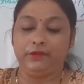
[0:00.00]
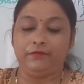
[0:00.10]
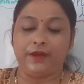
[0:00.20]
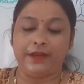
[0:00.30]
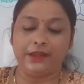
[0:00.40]

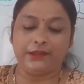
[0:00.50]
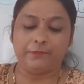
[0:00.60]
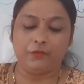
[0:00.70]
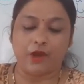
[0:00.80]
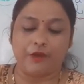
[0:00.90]
1
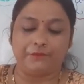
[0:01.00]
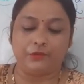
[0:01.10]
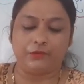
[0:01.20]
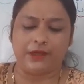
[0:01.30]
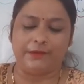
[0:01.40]
spoon of
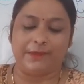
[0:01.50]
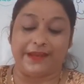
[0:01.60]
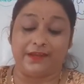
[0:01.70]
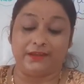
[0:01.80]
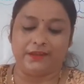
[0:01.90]
sugar
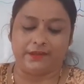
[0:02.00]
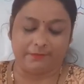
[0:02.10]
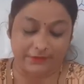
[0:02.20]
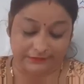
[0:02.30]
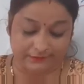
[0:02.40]
make a
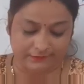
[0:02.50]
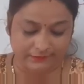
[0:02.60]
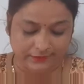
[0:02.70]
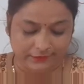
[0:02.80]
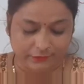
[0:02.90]
sherbet.
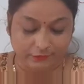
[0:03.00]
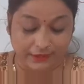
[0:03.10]
You